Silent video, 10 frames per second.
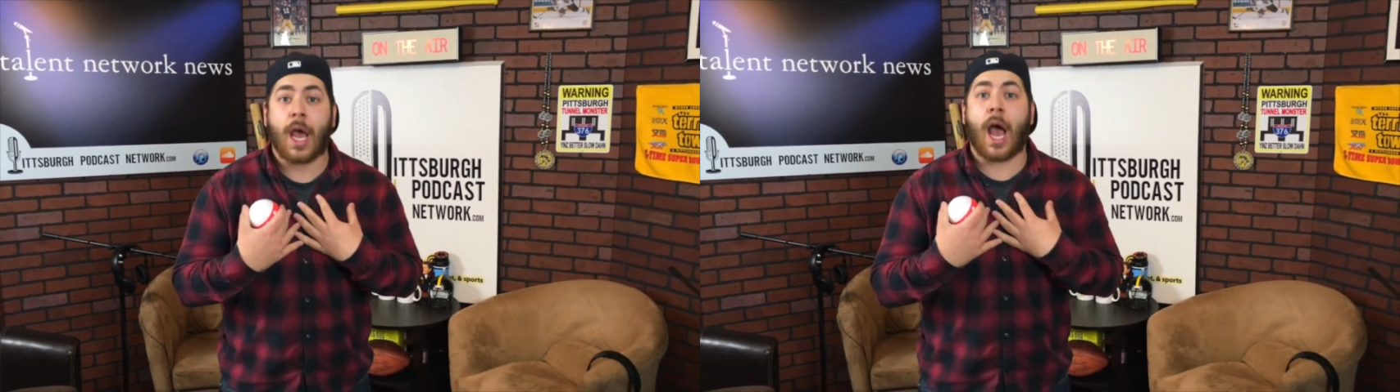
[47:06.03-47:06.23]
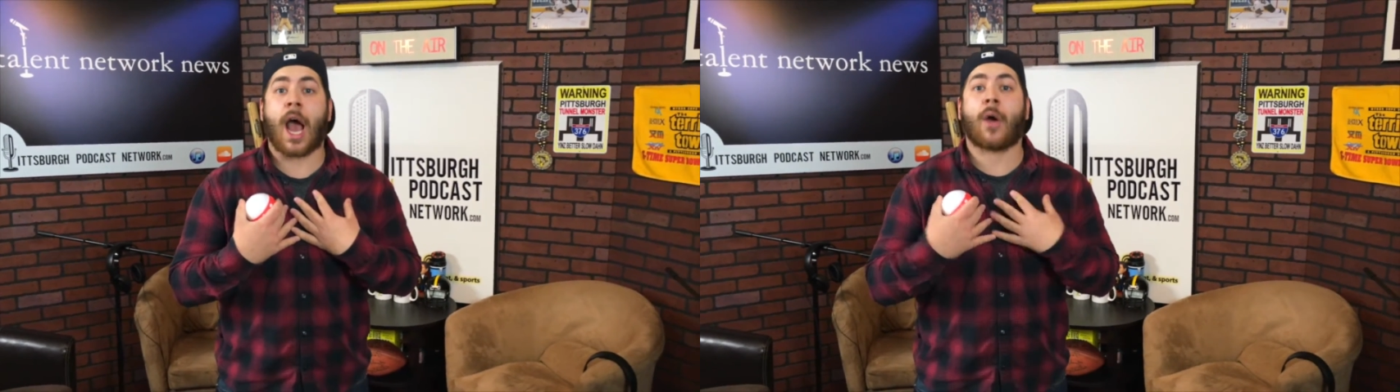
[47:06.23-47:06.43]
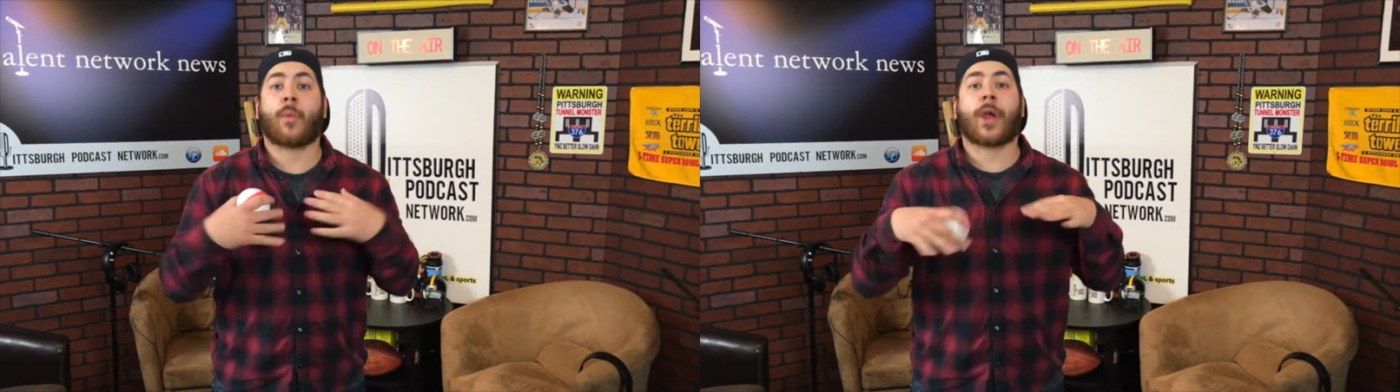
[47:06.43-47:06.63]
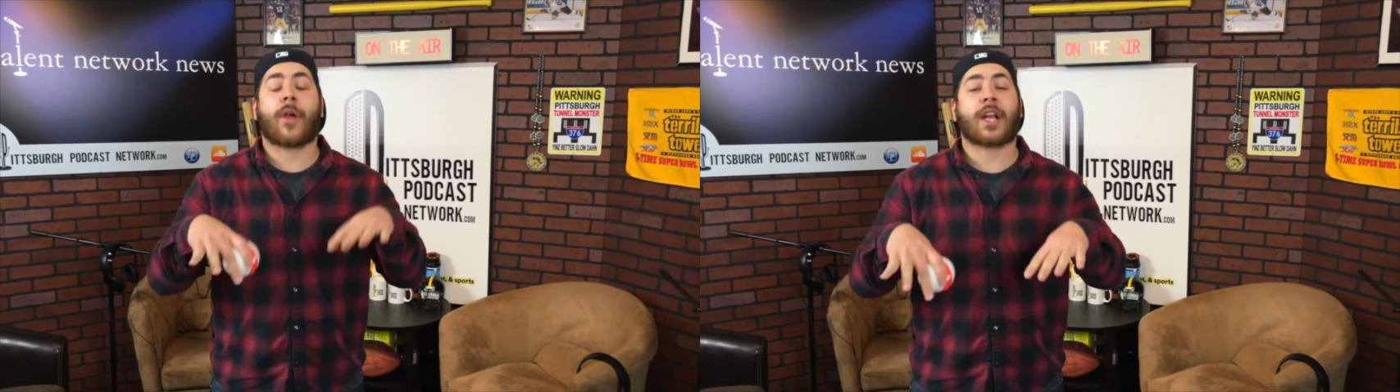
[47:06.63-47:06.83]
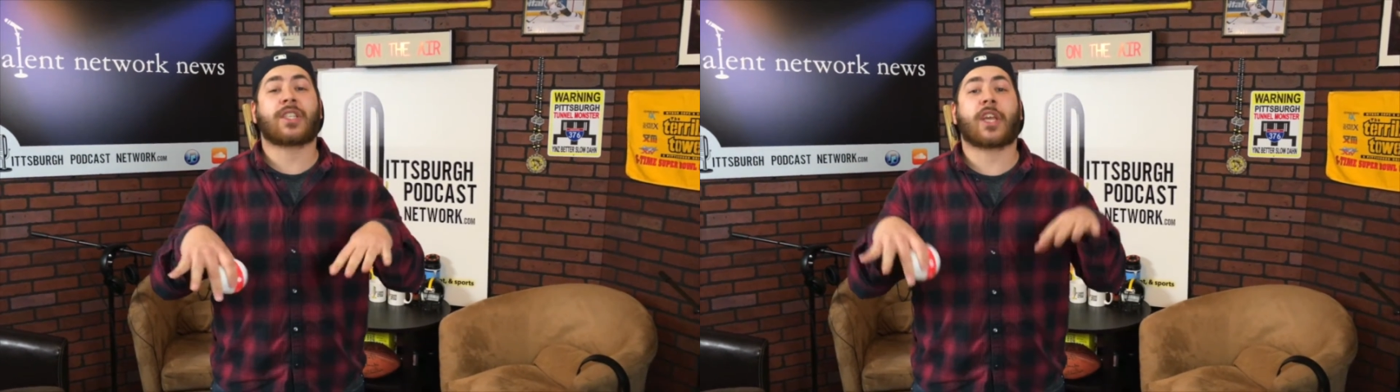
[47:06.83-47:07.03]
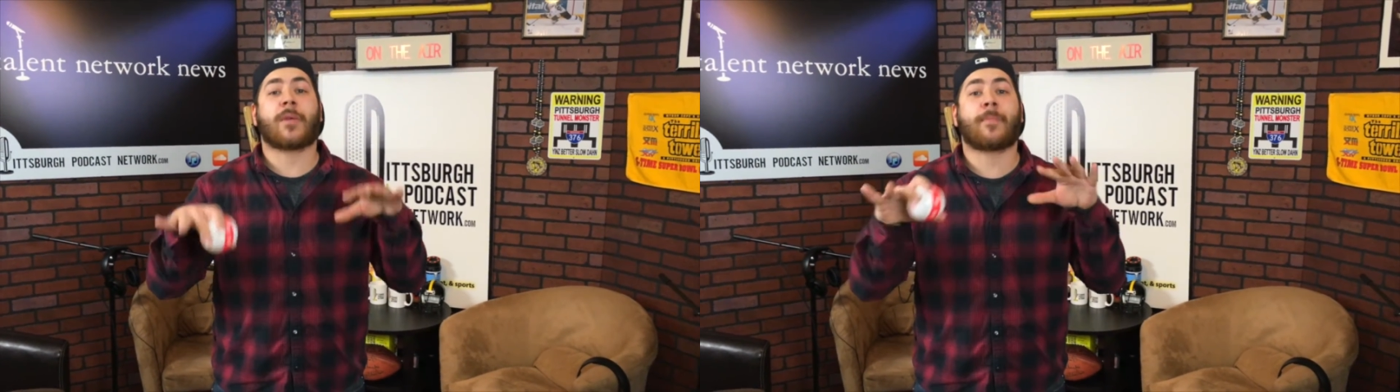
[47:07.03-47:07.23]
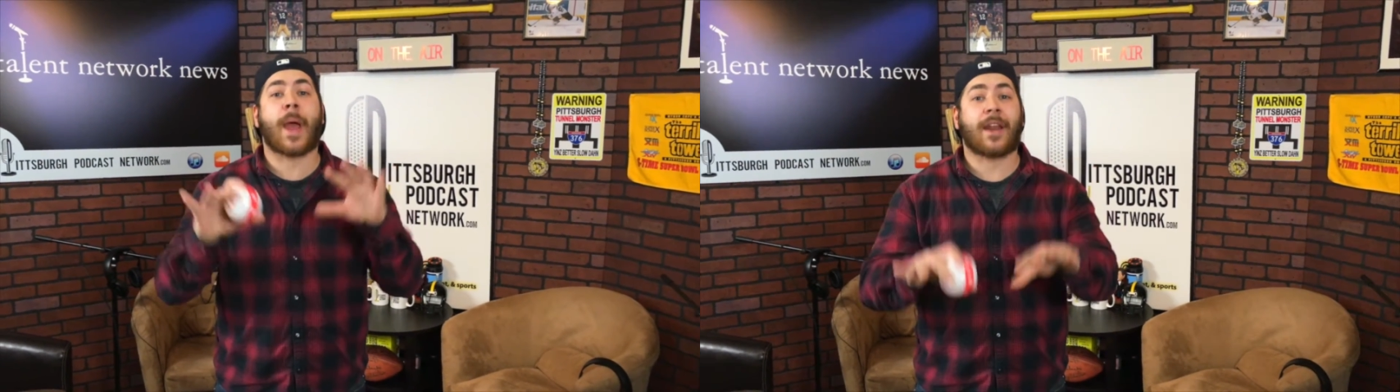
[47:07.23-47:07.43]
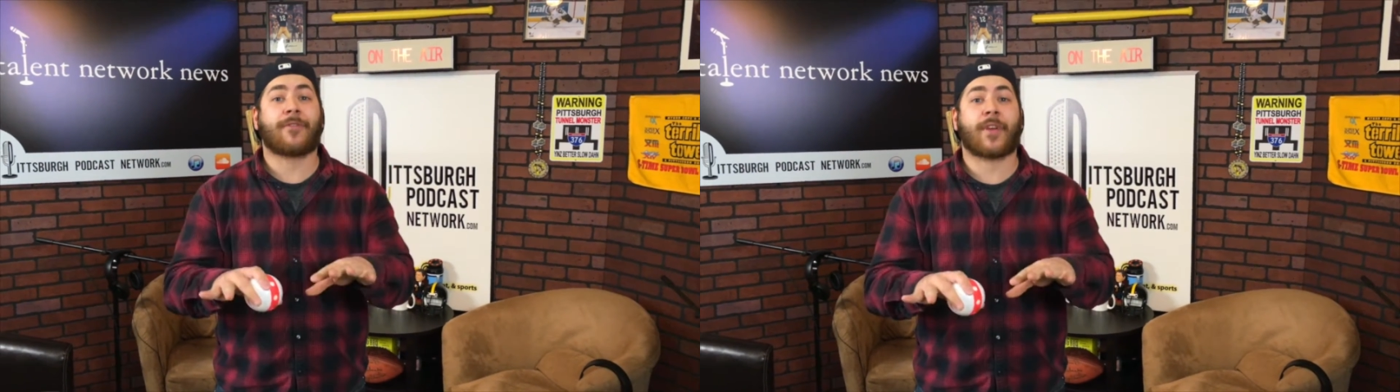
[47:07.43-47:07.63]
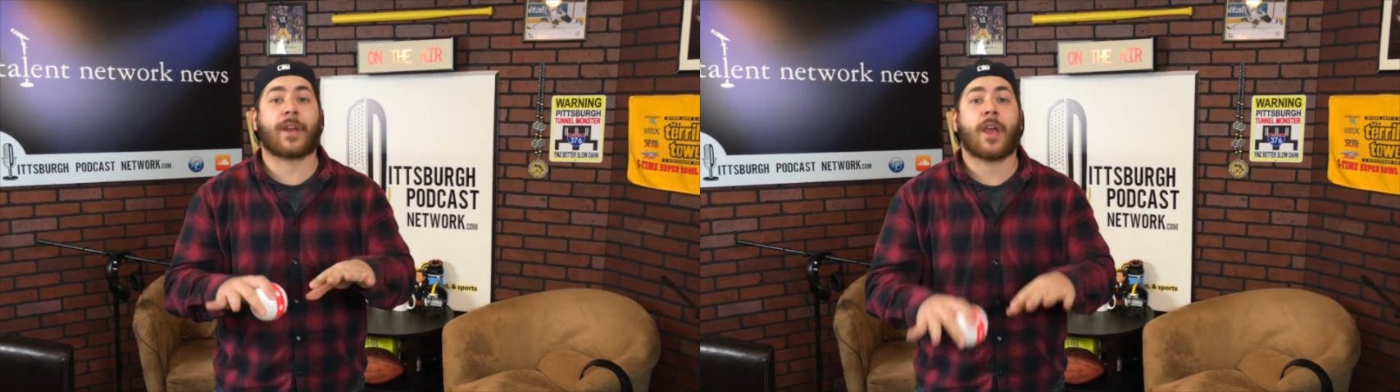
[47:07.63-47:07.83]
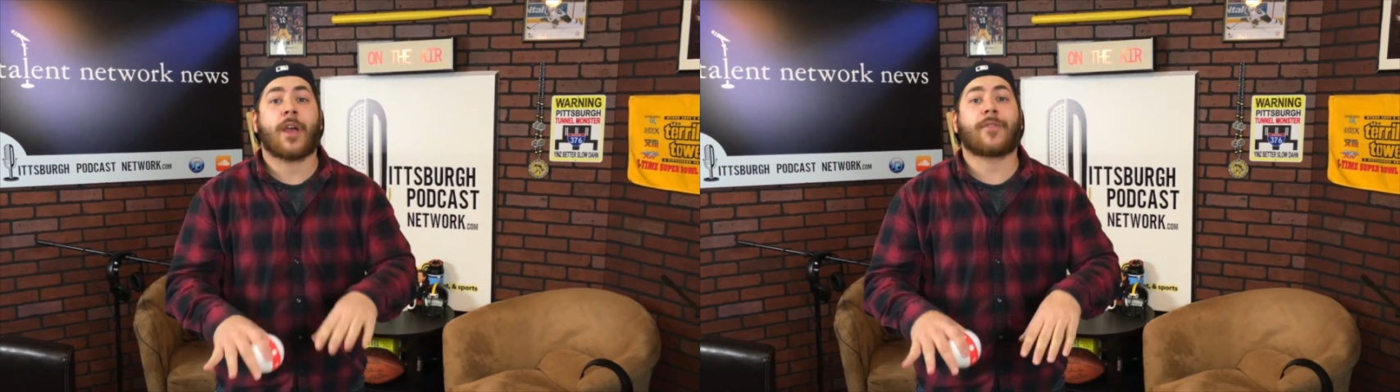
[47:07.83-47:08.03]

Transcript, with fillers: Uh, we are actually going to benefit